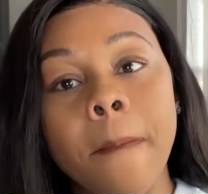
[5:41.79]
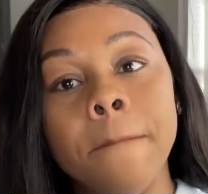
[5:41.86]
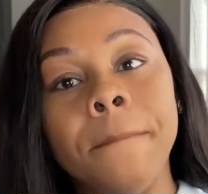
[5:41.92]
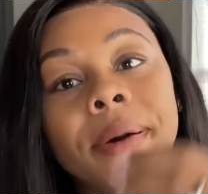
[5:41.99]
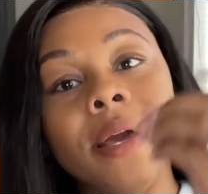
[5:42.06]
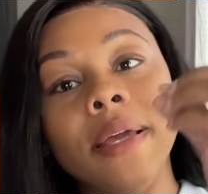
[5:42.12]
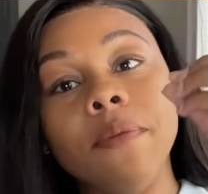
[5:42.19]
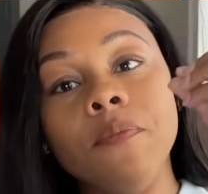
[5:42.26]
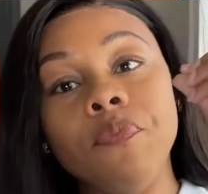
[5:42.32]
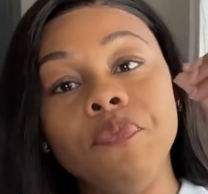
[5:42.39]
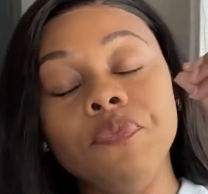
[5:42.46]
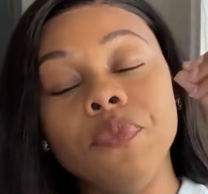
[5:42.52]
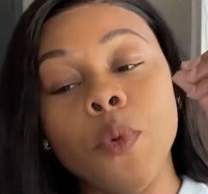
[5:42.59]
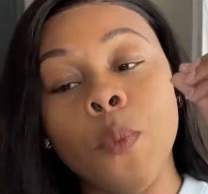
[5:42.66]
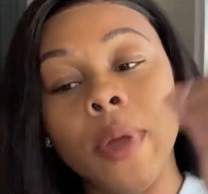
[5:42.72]
But
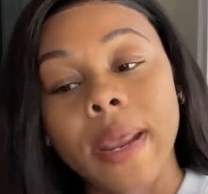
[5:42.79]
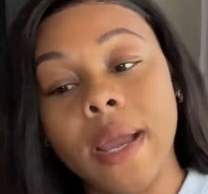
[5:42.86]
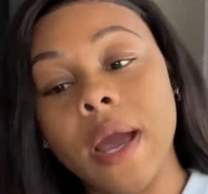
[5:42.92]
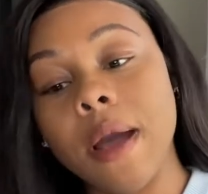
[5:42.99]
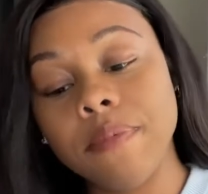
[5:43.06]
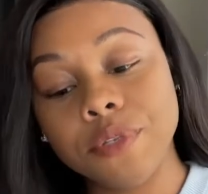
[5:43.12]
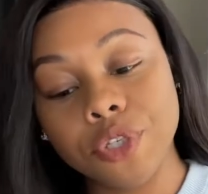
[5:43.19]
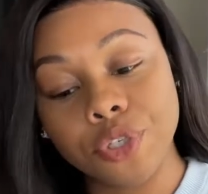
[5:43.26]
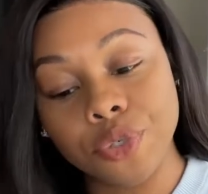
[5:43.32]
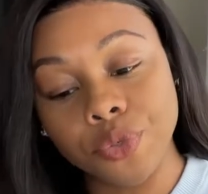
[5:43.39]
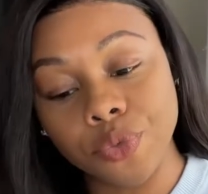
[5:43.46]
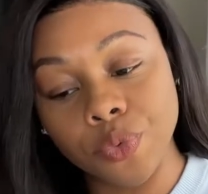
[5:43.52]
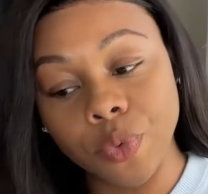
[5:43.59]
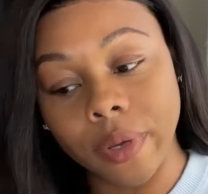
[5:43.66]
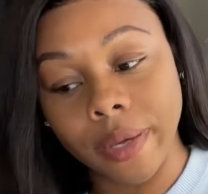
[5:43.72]
when it comes
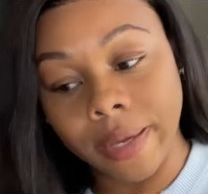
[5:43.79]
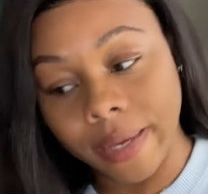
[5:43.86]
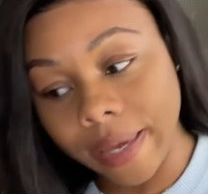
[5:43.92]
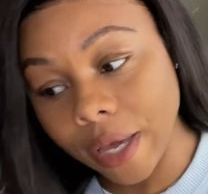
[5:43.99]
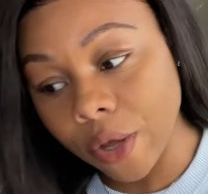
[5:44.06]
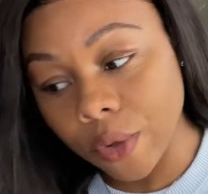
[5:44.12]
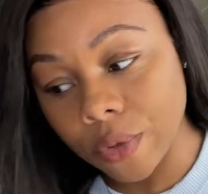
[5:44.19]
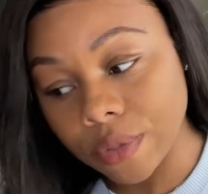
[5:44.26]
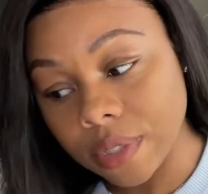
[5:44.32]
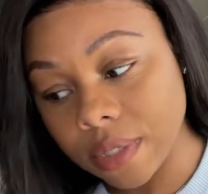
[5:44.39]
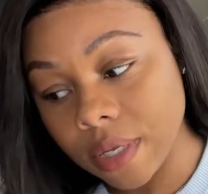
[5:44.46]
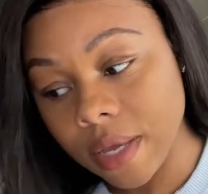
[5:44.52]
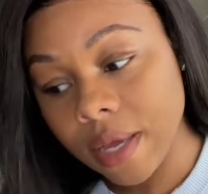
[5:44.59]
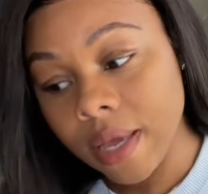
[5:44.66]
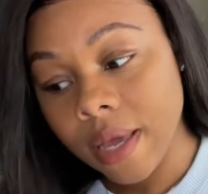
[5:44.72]
to guilt
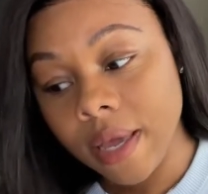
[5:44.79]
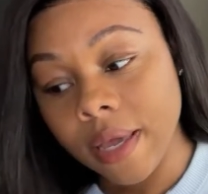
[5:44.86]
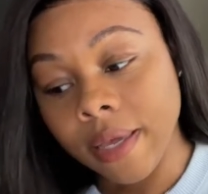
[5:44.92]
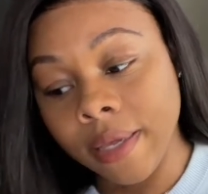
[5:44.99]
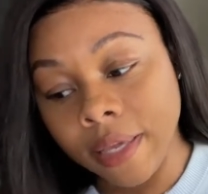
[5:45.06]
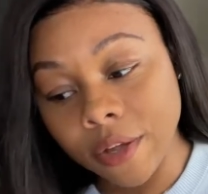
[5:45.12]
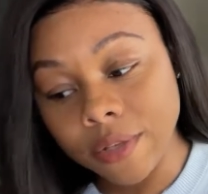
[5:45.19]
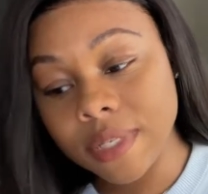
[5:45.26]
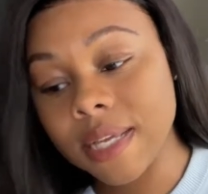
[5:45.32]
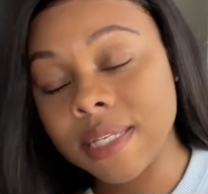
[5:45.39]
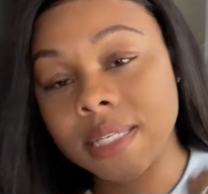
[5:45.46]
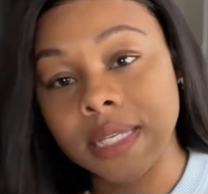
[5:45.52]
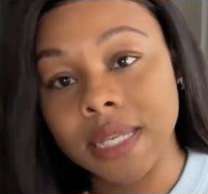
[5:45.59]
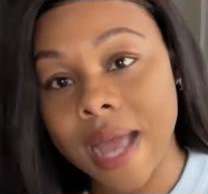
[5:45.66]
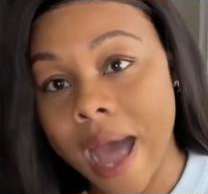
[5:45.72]
is
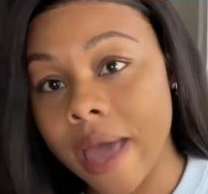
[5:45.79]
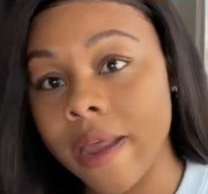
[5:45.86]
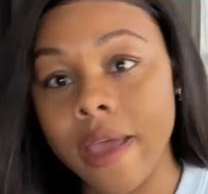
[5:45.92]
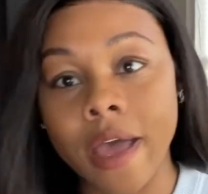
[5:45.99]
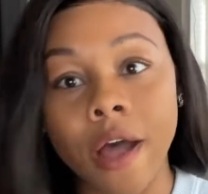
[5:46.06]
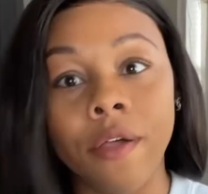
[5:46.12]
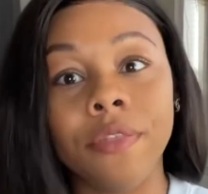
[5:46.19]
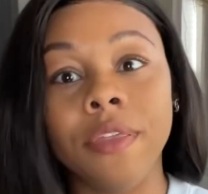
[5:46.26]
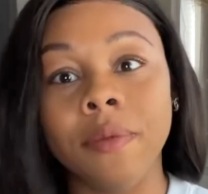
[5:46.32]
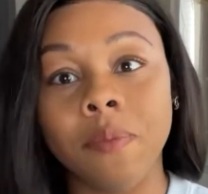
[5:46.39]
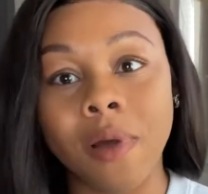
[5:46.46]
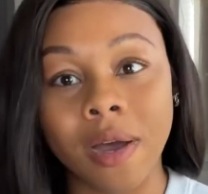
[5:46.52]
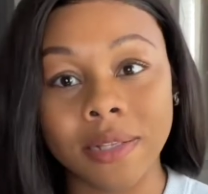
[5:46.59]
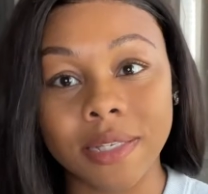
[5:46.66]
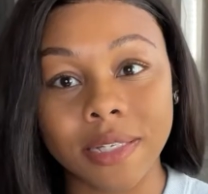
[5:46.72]
not a healthy
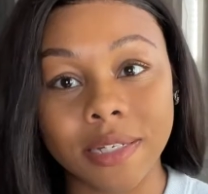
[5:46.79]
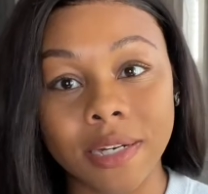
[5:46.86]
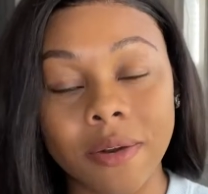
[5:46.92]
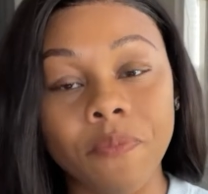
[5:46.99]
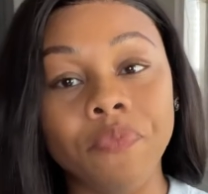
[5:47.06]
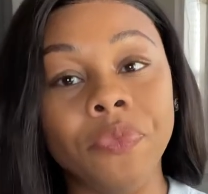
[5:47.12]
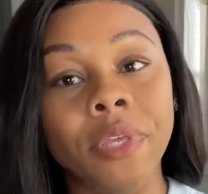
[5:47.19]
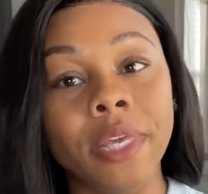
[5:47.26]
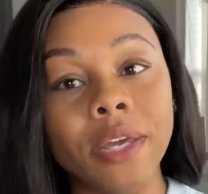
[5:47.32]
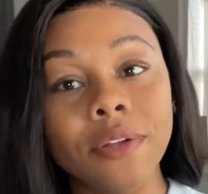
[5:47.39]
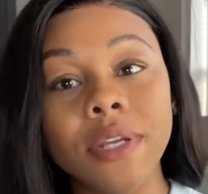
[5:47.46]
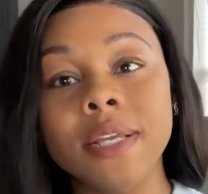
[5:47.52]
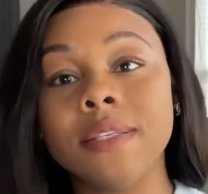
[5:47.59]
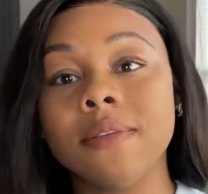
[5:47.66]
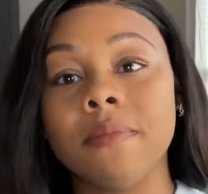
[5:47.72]
monster.
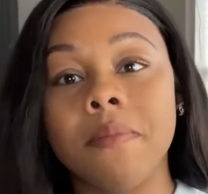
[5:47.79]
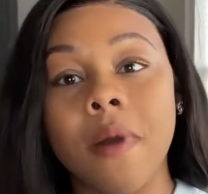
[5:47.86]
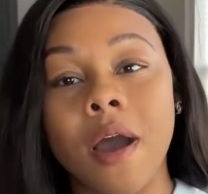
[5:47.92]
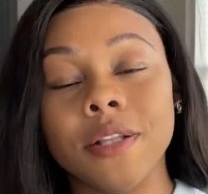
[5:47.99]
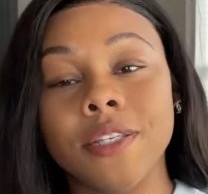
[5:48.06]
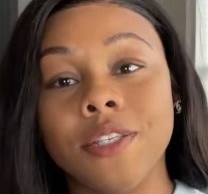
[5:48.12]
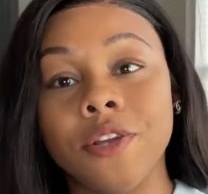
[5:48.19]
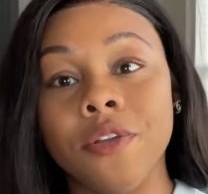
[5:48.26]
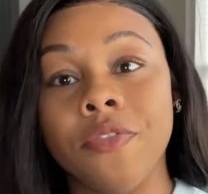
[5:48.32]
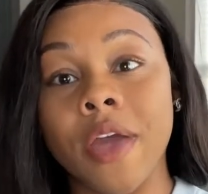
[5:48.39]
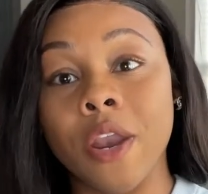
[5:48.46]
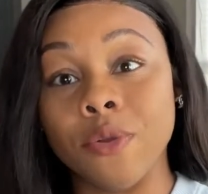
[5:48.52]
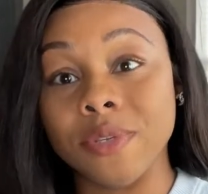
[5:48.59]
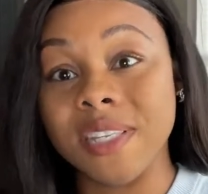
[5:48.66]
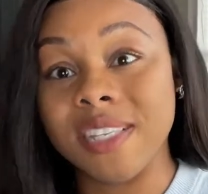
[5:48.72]
Guilt is a monster
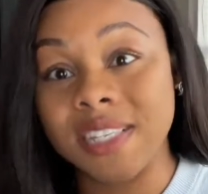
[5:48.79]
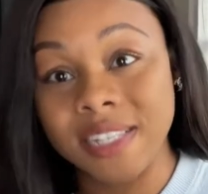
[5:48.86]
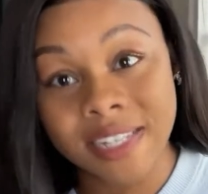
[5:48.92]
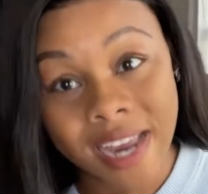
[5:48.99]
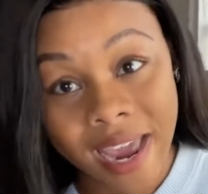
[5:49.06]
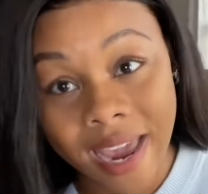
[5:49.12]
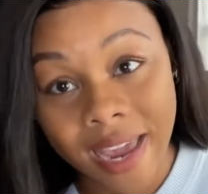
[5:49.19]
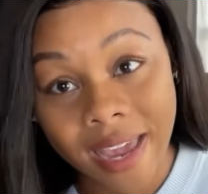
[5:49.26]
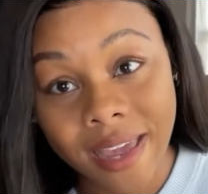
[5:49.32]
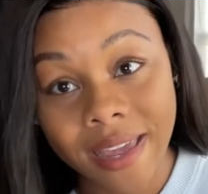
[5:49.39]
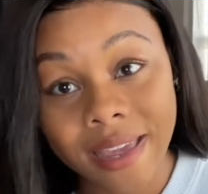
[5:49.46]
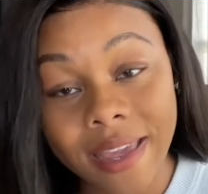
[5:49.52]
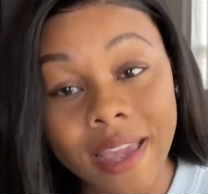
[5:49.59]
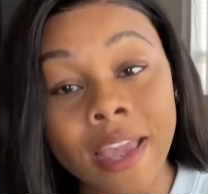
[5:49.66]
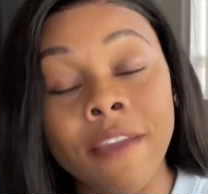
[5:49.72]
that'll stay
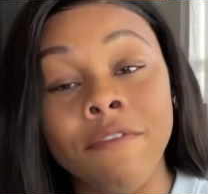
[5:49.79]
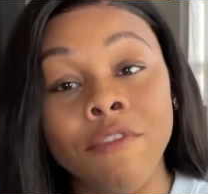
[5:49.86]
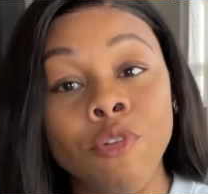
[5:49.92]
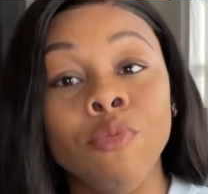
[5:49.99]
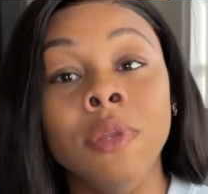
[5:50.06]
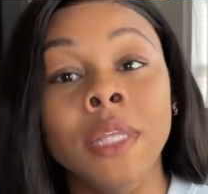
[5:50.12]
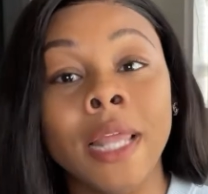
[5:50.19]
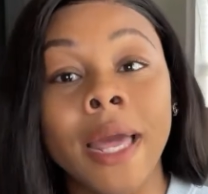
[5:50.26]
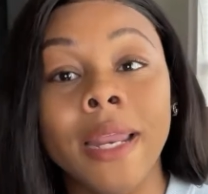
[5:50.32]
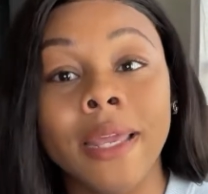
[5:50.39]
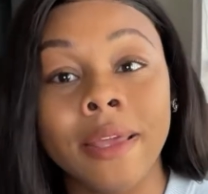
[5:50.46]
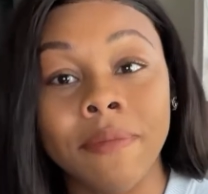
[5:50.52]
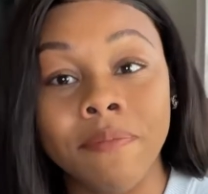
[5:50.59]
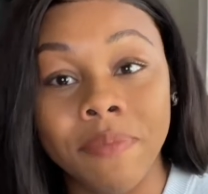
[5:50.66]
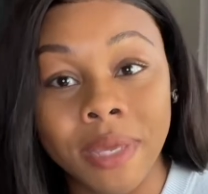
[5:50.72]
if you let
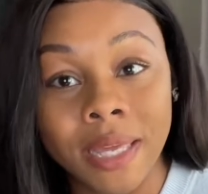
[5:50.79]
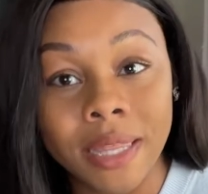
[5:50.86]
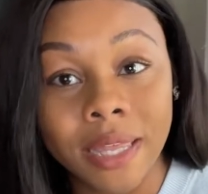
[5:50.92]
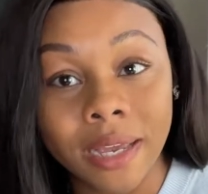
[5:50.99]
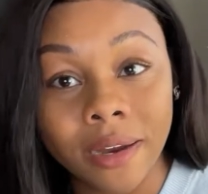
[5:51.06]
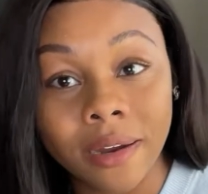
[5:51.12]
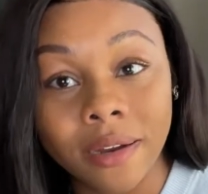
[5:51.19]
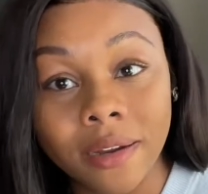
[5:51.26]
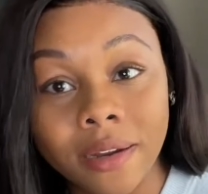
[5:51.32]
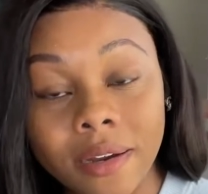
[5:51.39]
him be there.